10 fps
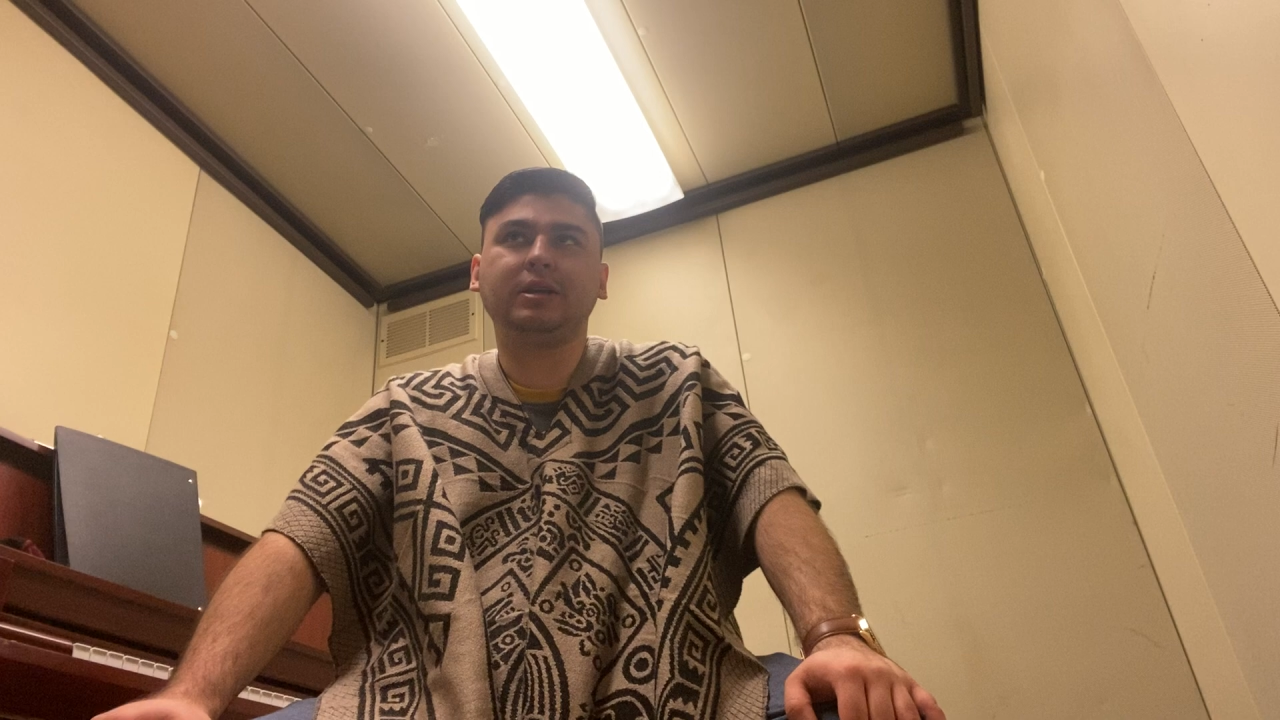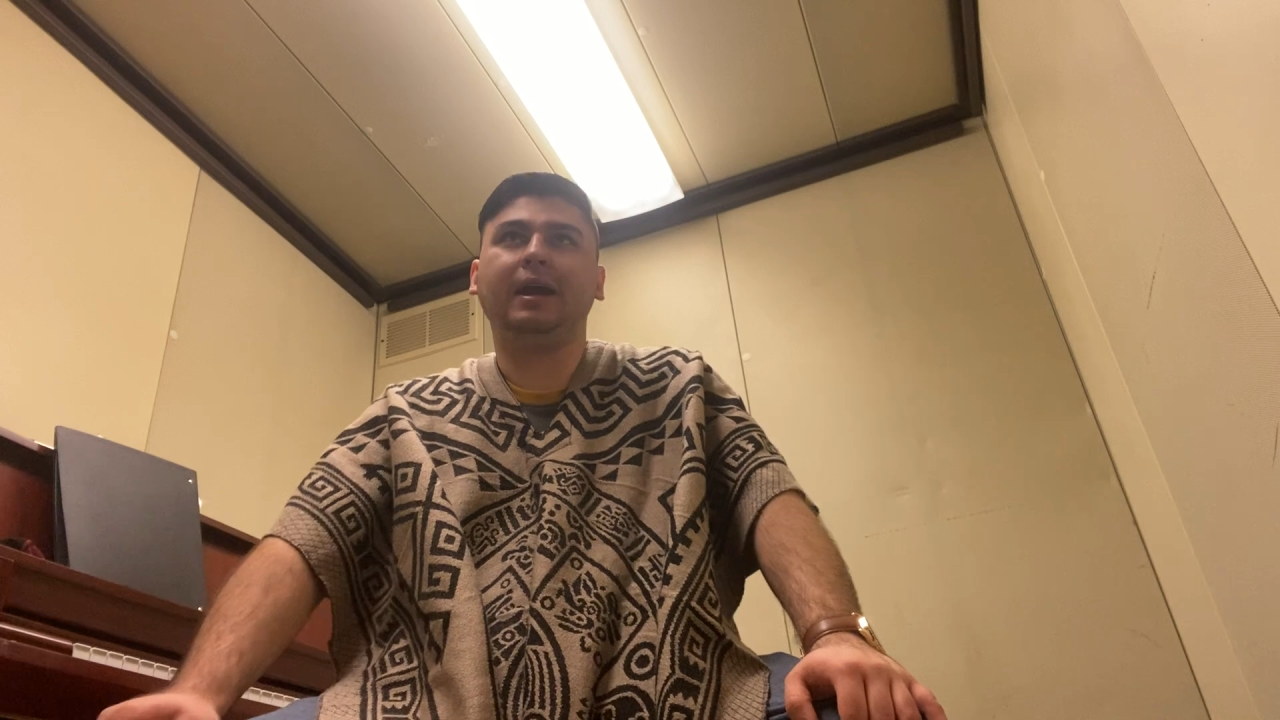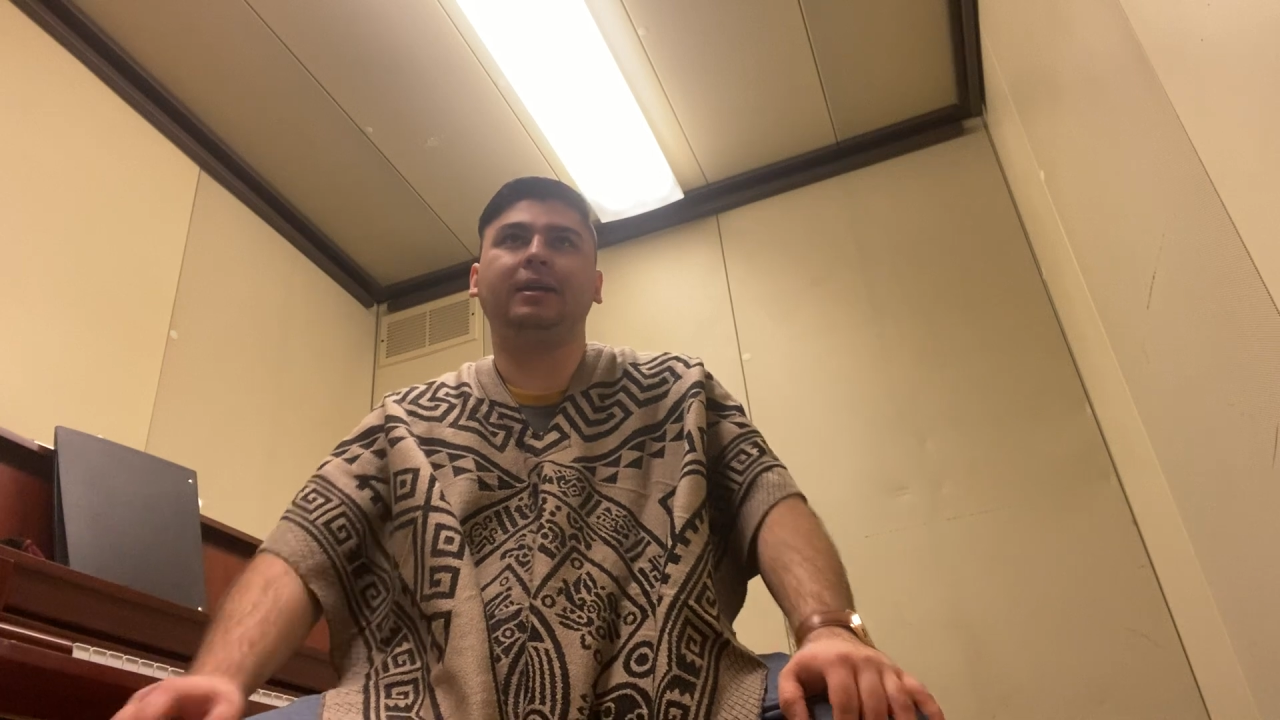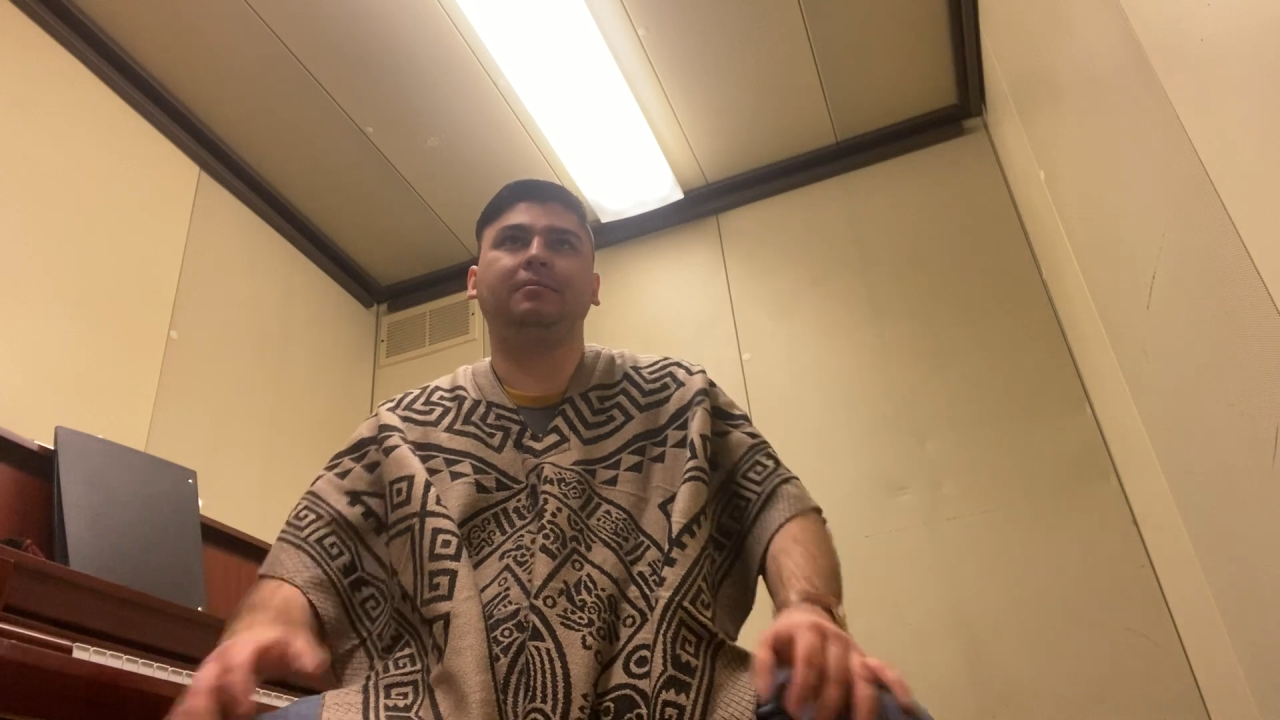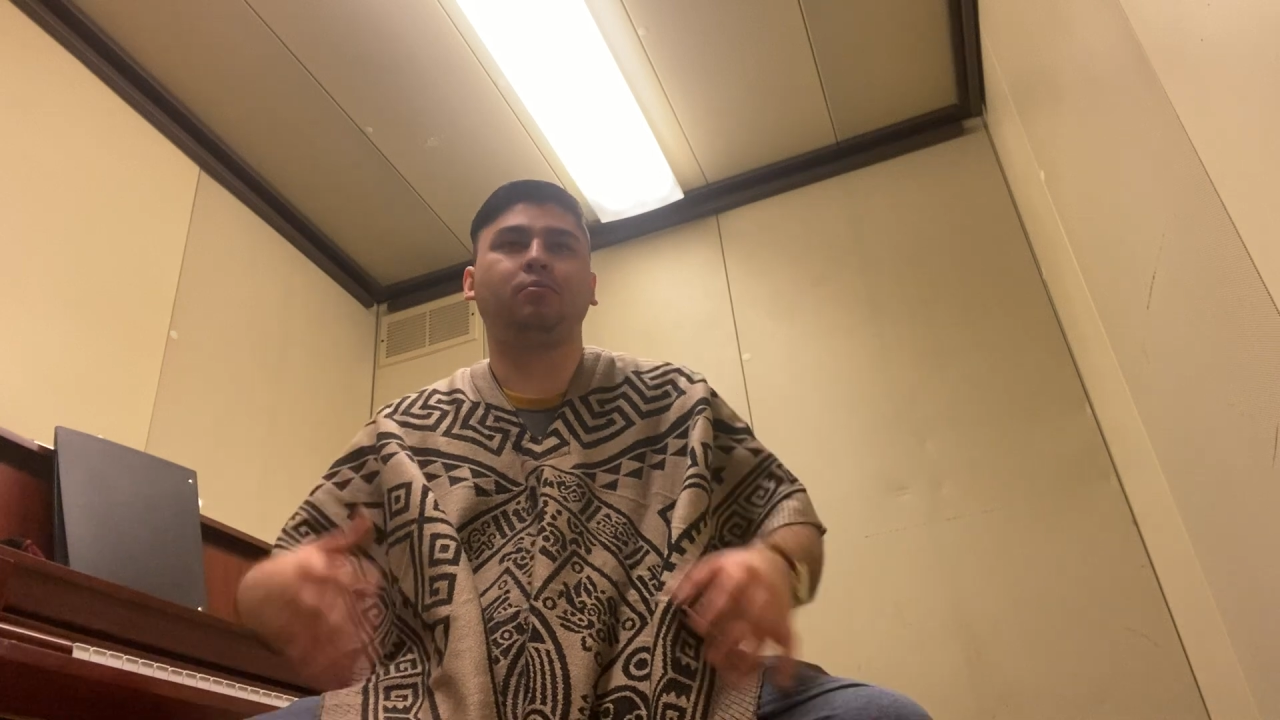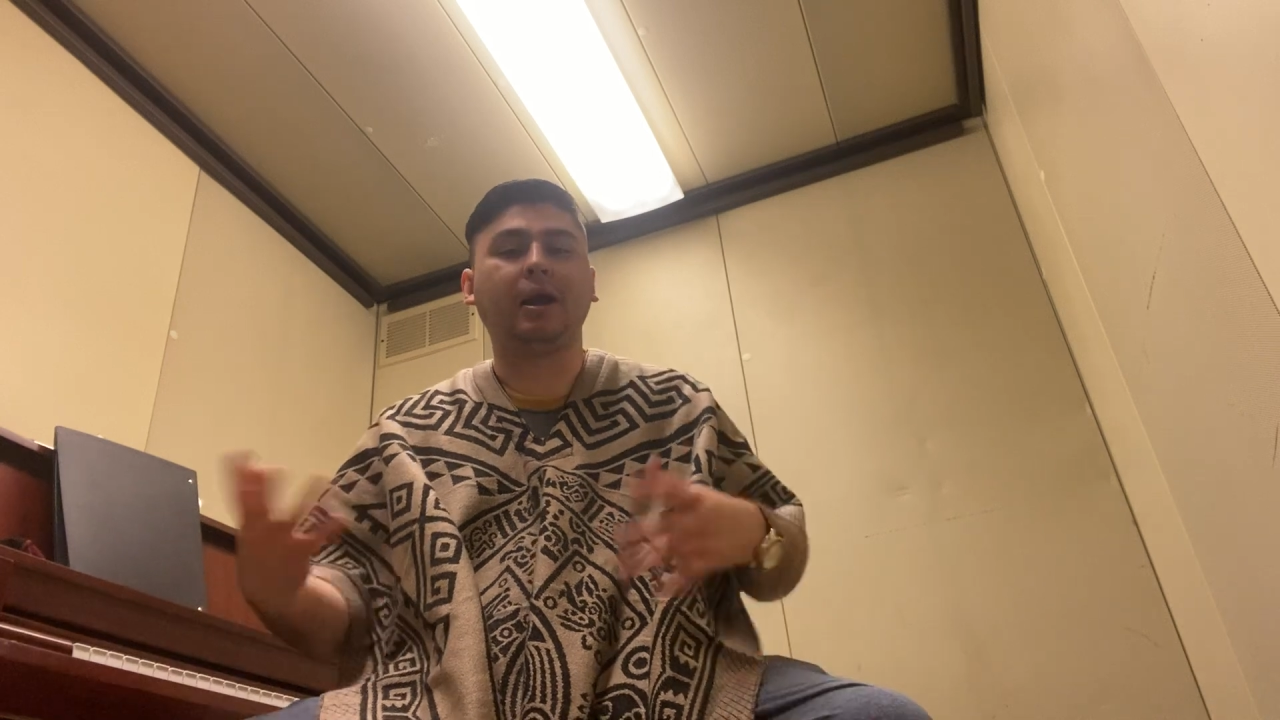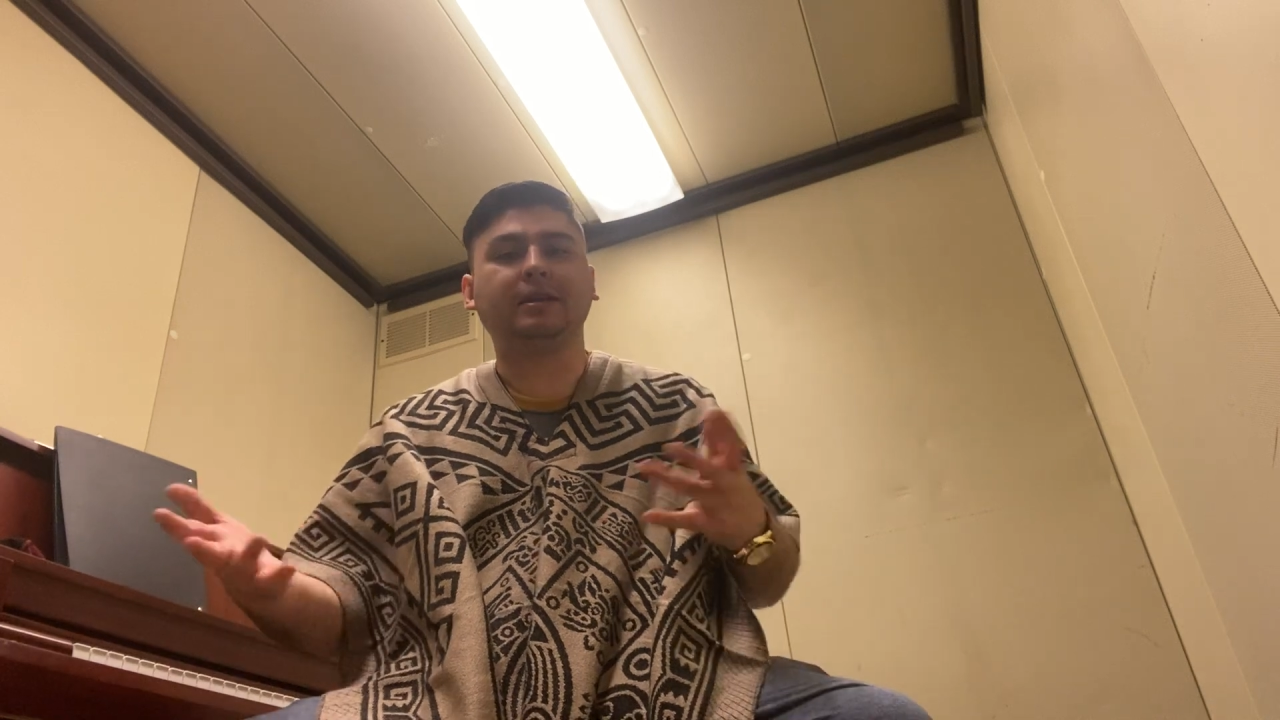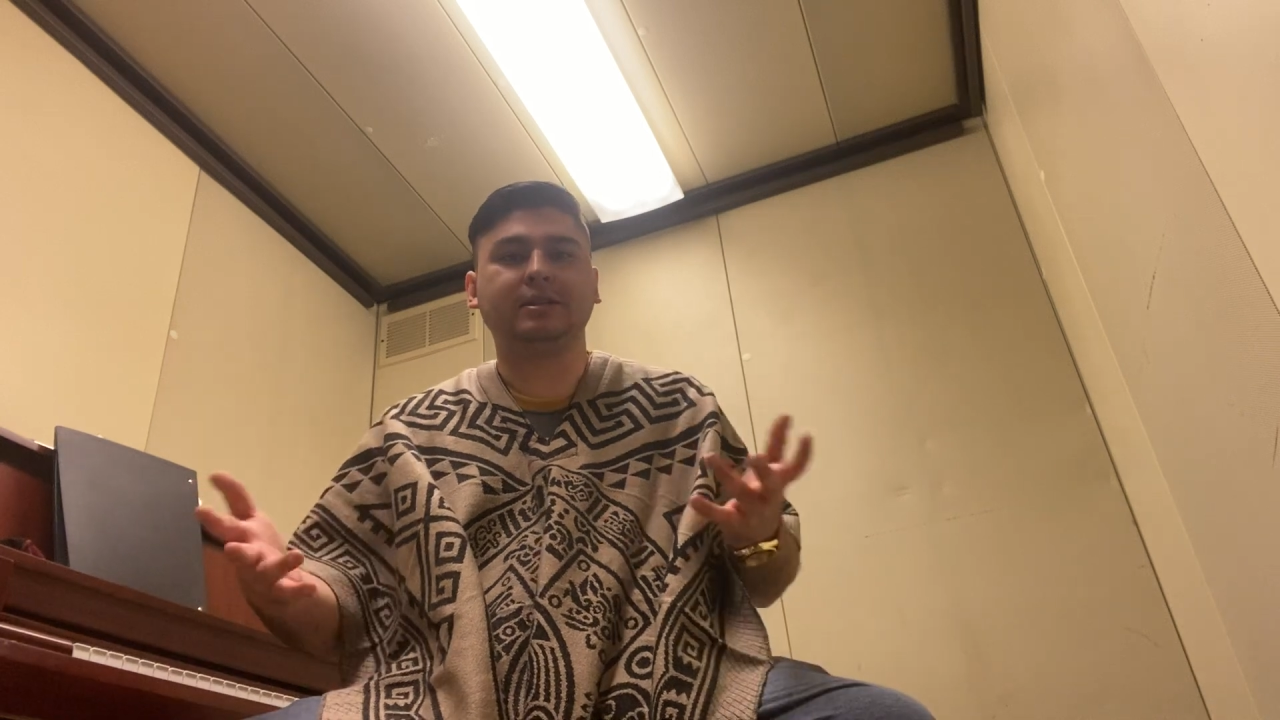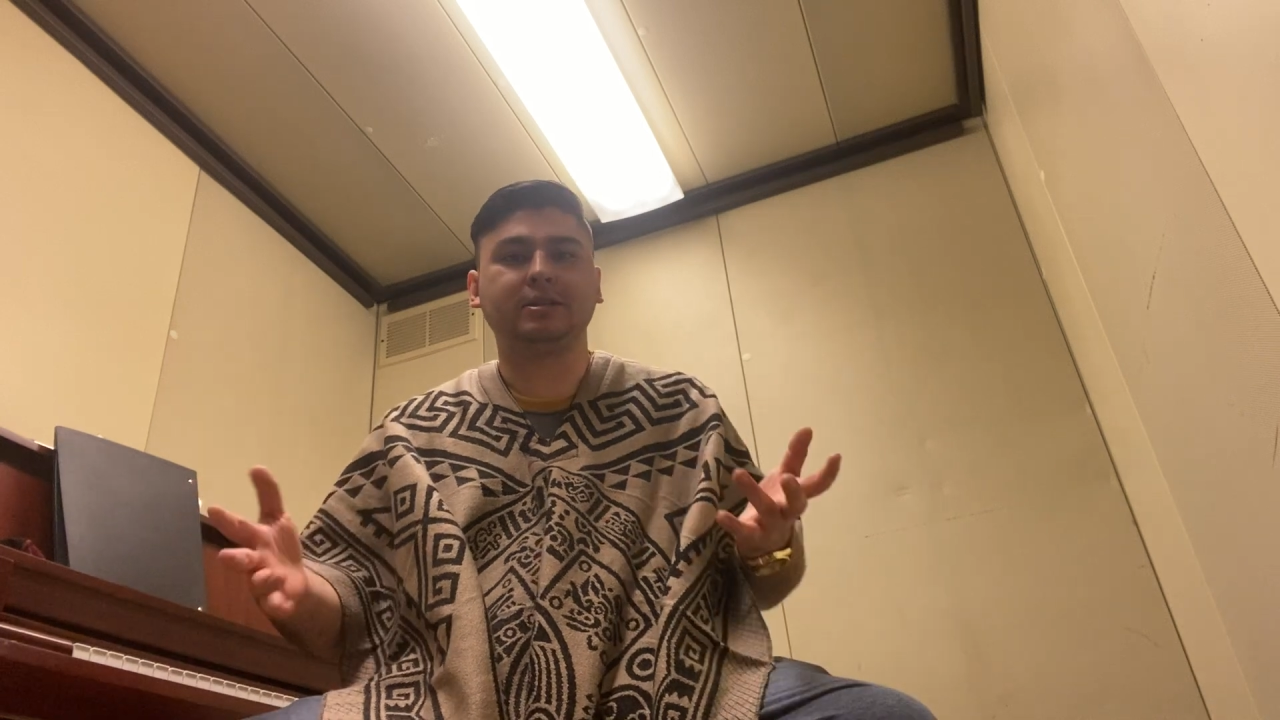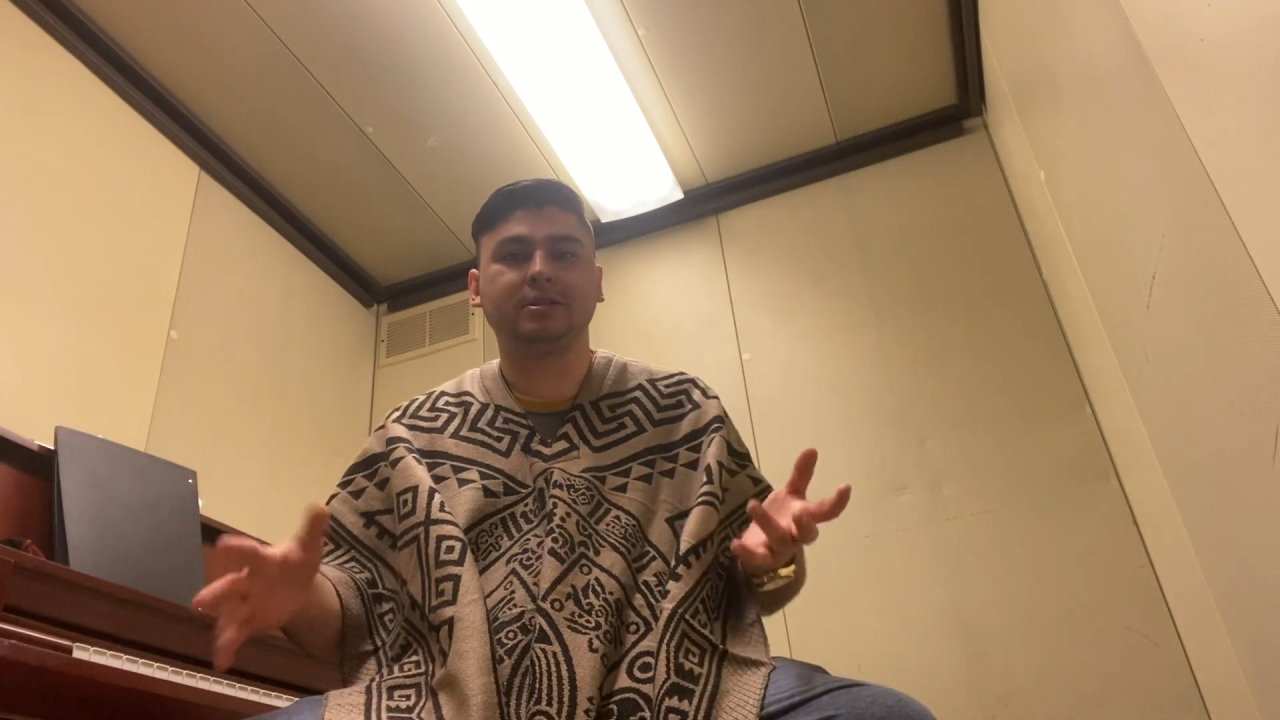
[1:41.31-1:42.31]
and
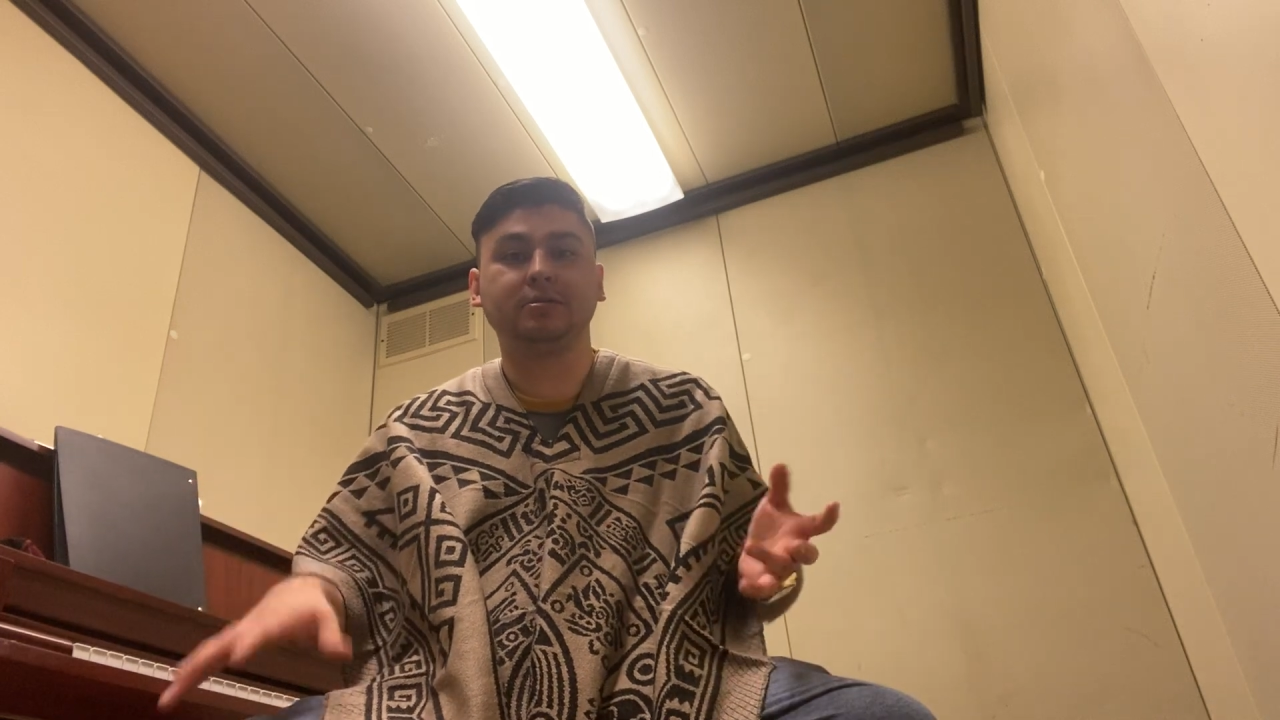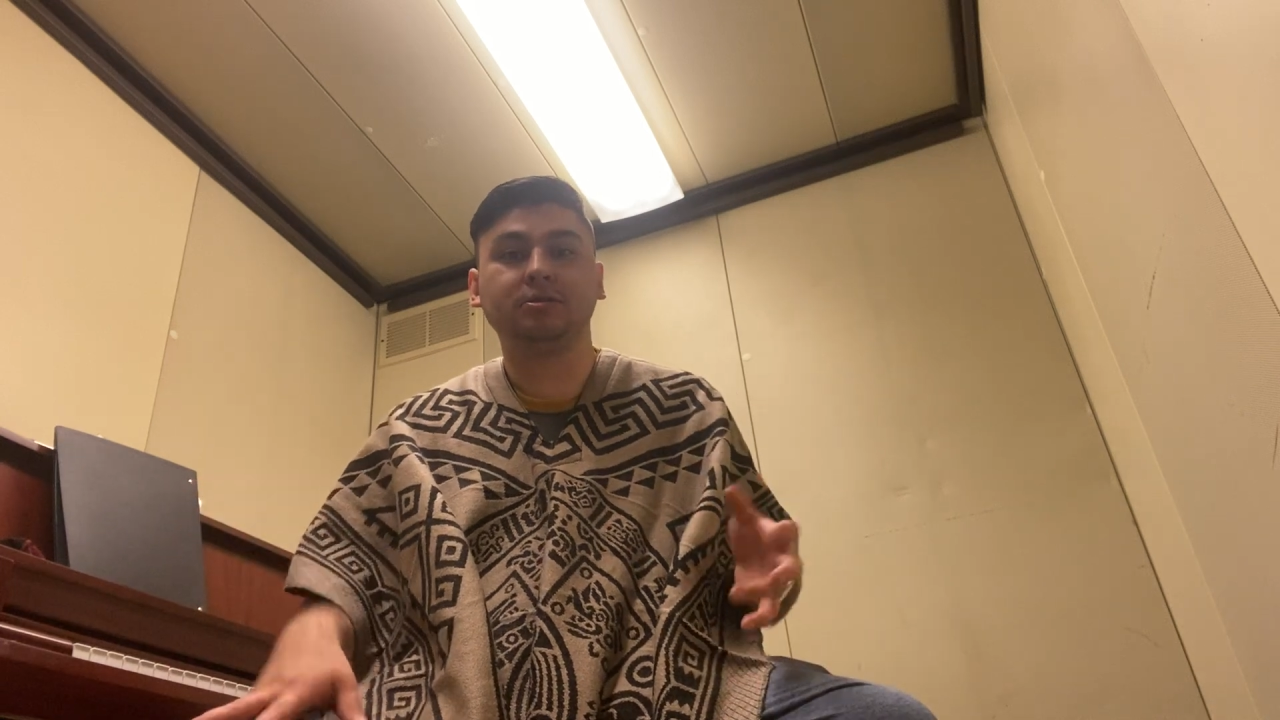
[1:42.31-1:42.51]
practice